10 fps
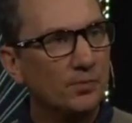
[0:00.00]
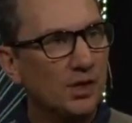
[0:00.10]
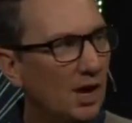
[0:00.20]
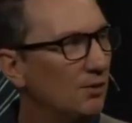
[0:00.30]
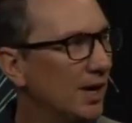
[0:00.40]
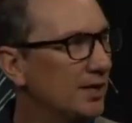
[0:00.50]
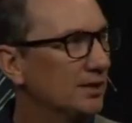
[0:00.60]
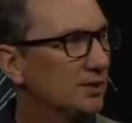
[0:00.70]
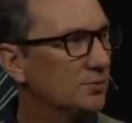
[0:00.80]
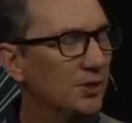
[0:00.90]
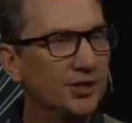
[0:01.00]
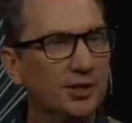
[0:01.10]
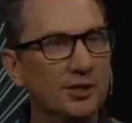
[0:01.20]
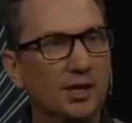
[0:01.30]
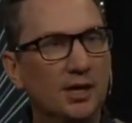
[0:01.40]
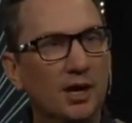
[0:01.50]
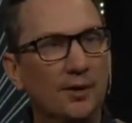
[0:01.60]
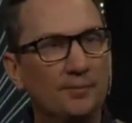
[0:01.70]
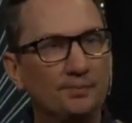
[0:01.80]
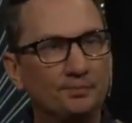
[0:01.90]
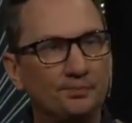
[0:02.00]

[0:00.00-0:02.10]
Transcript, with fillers: yeah right that's pretty good um,